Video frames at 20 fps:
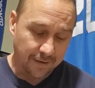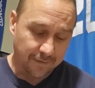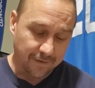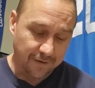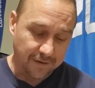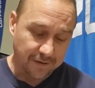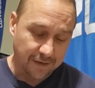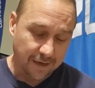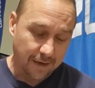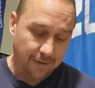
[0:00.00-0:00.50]

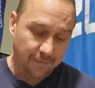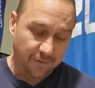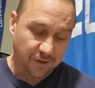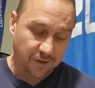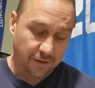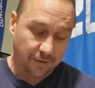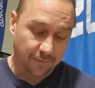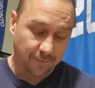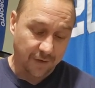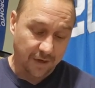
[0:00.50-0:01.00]
This game
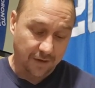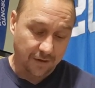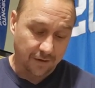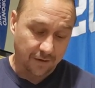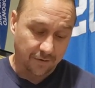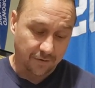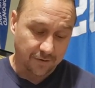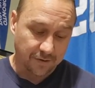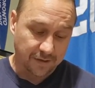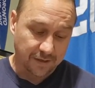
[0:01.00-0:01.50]
shouldn't be
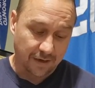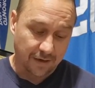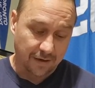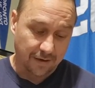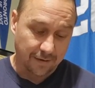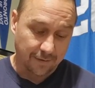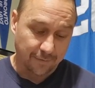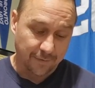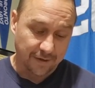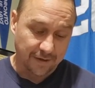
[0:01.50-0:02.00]
close. I
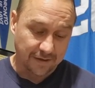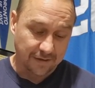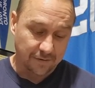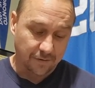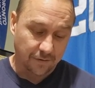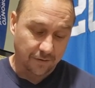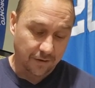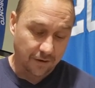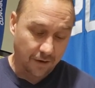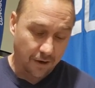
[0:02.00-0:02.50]
like
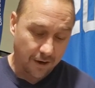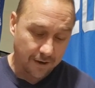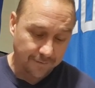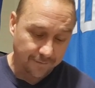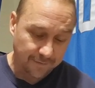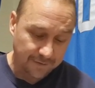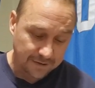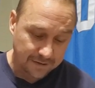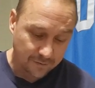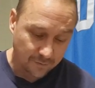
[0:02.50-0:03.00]
Minnesota a lot
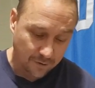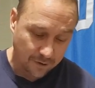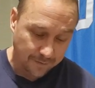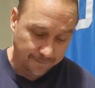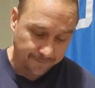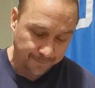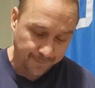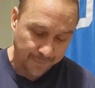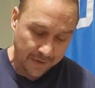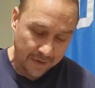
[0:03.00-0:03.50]
in this
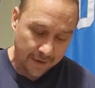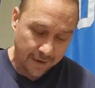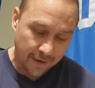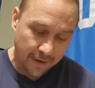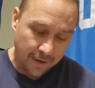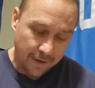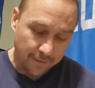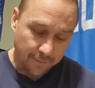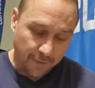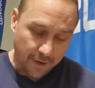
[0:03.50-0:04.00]
one.
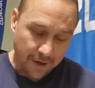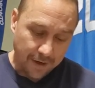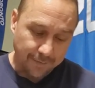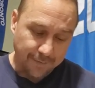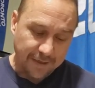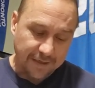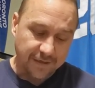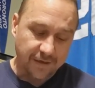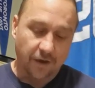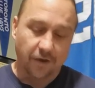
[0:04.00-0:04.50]

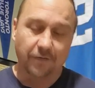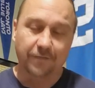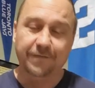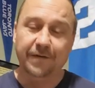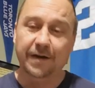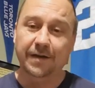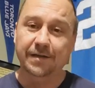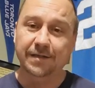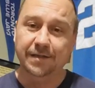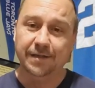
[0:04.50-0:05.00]
Miami
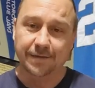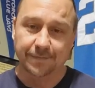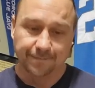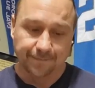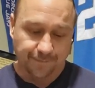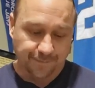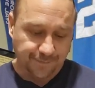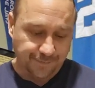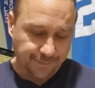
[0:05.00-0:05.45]
Dolphins,